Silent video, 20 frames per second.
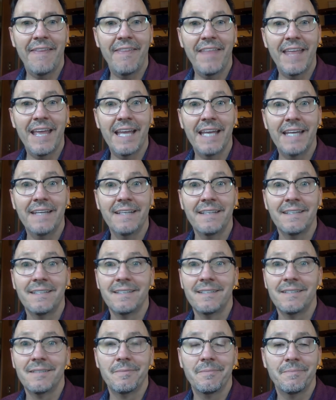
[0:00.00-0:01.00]
and then,
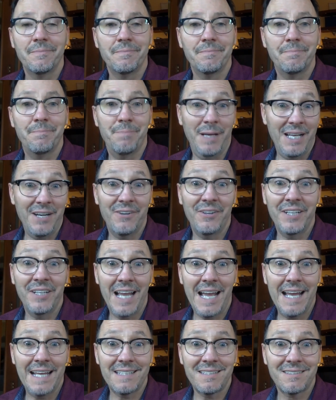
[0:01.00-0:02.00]
better
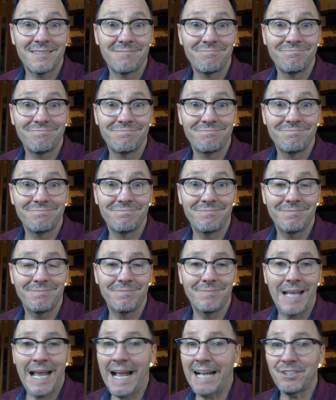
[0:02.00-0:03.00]
yet,
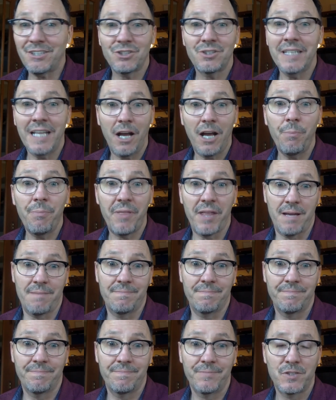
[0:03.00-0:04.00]
actually help
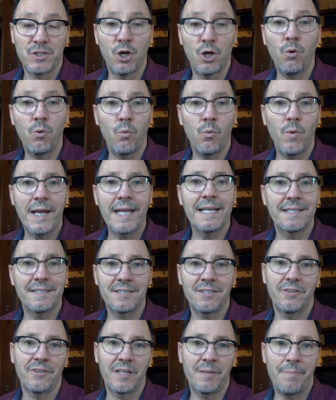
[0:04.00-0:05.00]
them. Don't wait
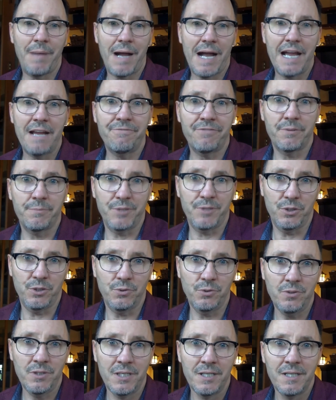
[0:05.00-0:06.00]
until they buy from
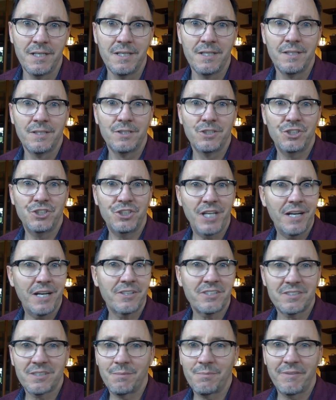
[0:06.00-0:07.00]
you.
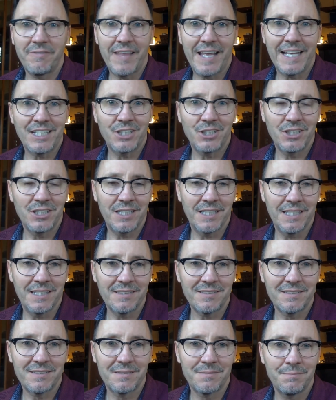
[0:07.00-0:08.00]
Share some of that
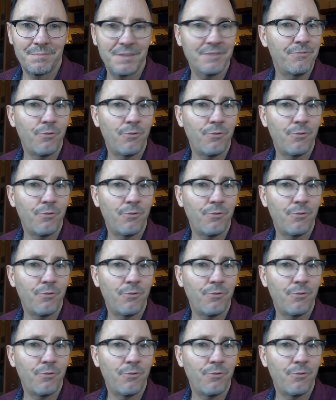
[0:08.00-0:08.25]
goodness